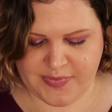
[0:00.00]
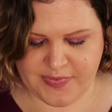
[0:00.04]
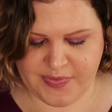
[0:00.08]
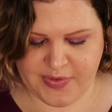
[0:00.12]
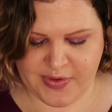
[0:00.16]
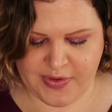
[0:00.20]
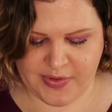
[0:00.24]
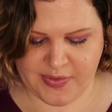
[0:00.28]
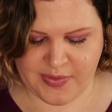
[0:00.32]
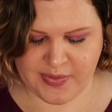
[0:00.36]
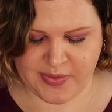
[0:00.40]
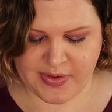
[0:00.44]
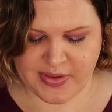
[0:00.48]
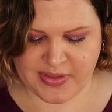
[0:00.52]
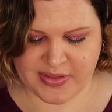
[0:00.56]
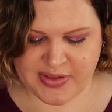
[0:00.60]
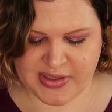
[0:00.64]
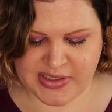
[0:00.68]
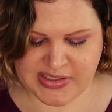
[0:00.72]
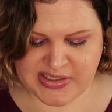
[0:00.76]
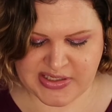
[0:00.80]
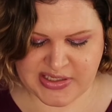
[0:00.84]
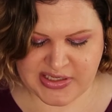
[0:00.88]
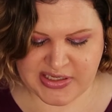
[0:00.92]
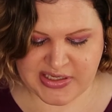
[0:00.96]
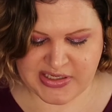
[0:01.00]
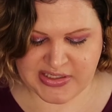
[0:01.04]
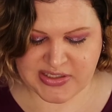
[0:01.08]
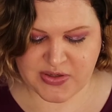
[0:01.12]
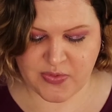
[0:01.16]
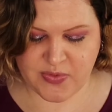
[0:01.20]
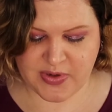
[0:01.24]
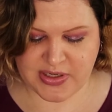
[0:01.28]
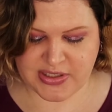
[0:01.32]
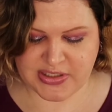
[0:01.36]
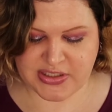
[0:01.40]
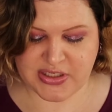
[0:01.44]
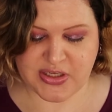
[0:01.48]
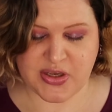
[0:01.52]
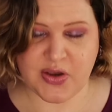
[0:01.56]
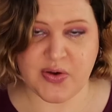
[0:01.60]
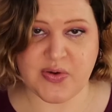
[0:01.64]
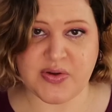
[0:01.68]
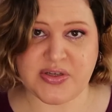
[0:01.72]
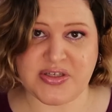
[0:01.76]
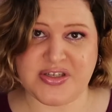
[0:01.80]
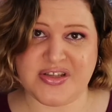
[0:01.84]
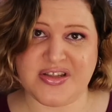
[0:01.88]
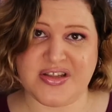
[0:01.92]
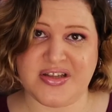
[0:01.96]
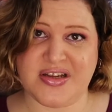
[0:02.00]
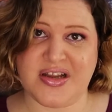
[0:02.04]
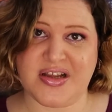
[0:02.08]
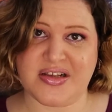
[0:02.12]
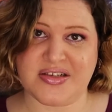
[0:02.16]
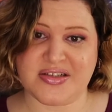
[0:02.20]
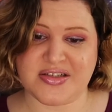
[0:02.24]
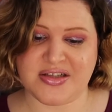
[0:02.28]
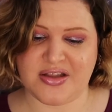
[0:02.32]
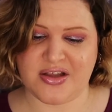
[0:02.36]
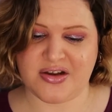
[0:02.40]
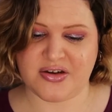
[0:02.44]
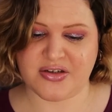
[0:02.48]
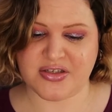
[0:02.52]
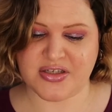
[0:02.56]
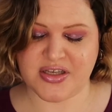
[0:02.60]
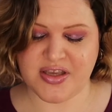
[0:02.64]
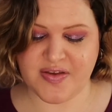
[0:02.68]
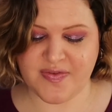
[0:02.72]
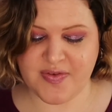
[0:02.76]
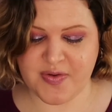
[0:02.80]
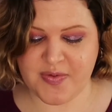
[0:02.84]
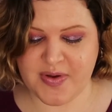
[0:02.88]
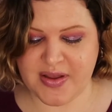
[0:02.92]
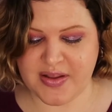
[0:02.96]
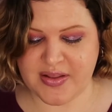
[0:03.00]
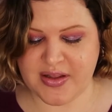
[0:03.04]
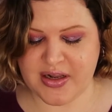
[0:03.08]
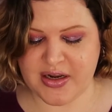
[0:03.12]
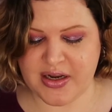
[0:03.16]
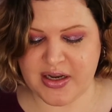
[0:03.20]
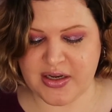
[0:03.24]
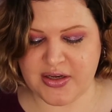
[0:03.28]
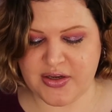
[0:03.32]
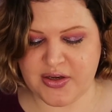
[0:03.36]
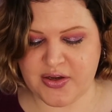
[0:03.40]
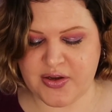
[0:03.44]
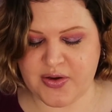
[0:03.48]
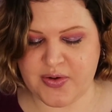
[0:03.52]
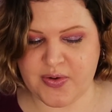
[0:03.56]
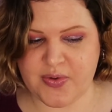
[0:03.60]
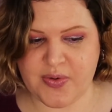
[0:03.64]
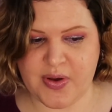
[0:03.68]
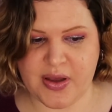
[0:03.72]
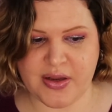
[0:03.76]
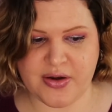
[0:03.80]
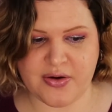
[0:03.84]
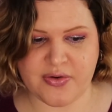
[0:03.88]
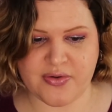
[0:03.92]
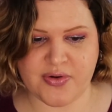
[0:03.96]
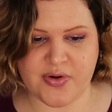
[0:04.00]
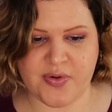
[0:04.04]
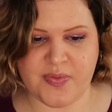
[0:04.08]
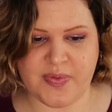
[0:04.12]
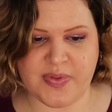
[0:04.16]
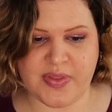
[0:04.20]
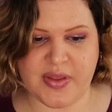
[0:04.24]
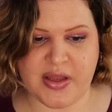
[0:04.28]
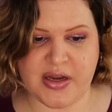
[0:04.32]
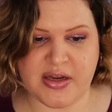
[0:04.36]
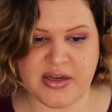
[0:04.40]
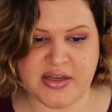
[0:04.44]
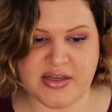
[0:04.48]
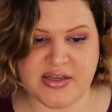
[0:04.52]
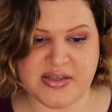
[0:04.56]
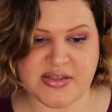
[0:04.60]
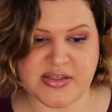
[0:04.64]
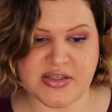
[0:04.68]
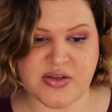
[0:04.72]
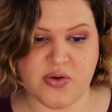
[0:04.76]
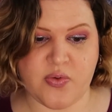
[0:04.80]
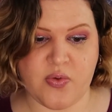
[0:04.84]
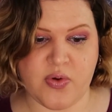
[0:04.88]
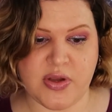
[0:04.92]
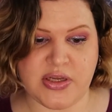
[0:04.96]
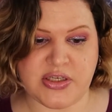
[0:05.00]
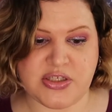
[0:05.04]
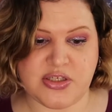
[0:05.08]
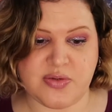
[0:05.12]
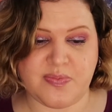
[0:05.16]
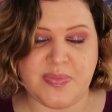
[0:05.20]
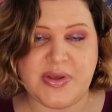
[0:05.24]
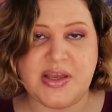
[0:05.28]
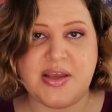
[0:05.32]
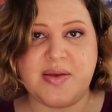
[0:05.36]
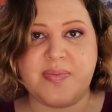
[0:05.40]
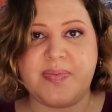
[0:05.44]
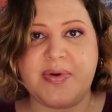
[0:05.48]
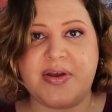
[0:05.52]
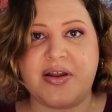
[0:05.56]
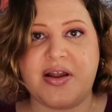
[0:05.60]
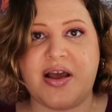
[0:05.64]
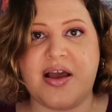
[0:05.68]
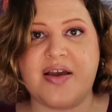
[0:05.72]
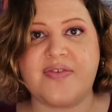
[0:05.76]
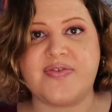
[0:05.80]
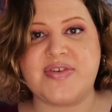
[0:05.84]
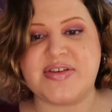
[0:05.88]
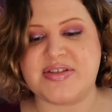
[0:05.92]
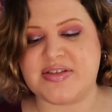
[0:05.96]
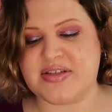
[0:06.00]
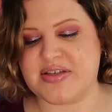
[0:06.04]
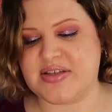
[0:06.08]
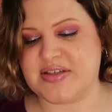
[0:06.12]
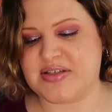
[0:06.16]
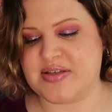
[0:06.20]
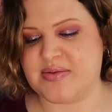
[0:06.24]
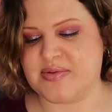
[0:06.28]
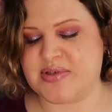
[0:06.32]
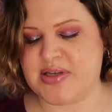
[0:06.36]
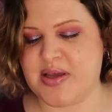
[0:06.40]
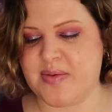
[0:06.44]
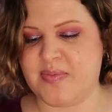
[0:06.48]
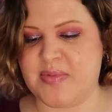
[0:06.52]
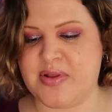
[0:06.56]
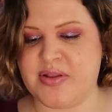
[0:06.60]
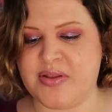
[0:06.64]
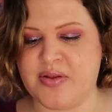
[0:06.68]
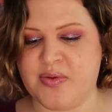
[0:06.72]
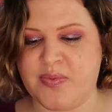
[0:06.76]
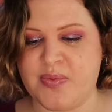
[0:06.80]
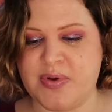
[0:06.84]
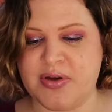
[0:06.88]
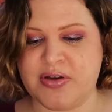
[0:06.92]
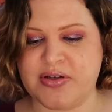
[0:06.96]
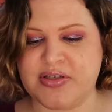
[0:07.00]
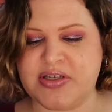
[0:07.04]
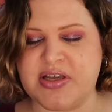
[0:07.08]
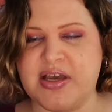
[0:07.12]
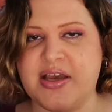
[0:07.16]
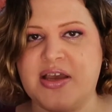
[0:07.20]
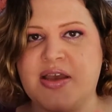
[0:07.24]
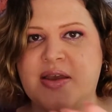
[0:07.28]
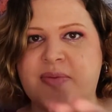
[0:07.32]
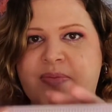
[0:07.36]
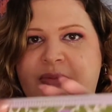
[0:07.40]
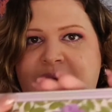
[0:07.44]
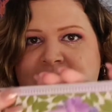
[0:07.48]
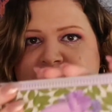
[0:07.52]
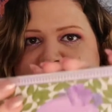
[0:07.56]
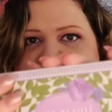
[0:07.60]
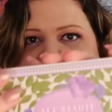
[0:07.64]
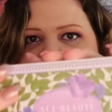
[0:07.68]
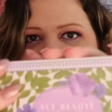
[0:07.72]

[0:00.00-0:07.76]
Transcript: So this is going to go into the next large giveaway that I do. I don't know when that is going to be, but obviously sometime in the winter time.